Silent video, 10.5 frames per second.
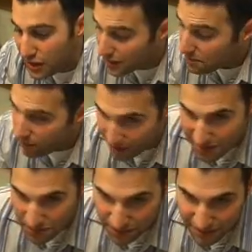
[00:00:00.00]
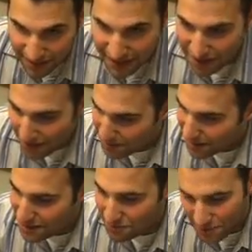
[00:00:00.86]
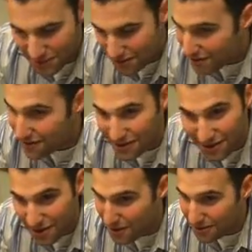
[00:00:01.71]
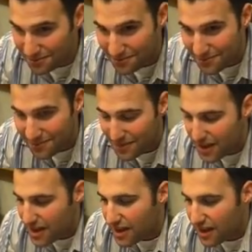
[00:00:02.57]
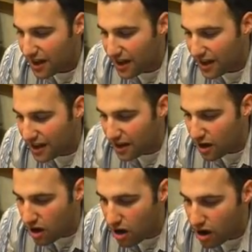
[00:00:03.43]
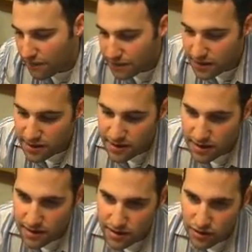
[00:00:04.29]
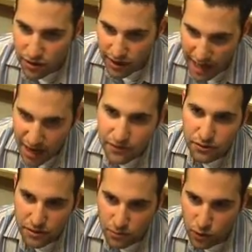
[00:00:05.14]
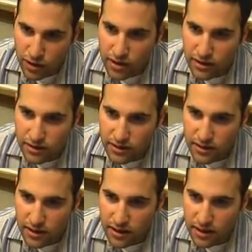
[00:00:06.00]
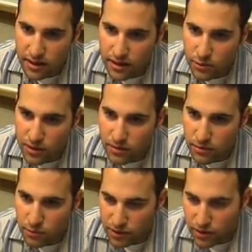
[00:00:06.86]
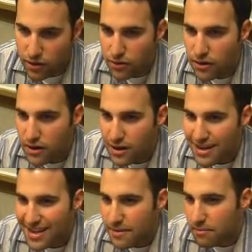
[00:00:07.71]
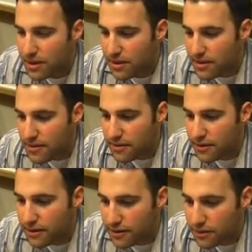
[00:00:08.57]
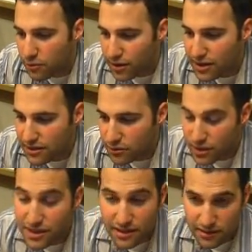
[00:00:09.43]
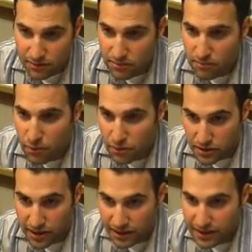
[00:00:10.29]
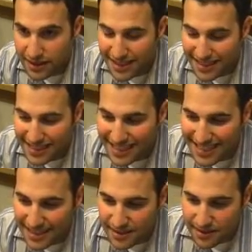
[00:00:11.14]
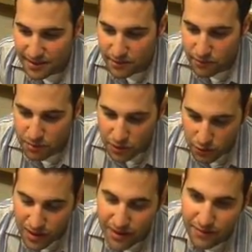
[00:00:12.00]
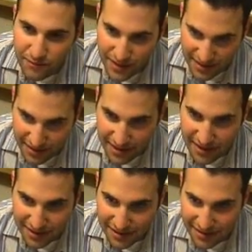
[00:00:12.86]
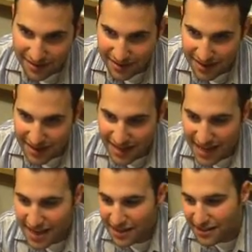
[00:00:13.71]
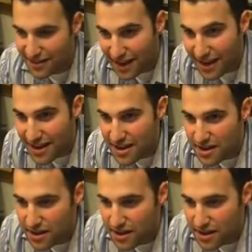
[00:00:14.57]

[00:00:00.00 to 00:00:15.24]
It is possible that your application will just go. Often you're going to have to do some work with the code, but the reason most likely is between VC6 and today,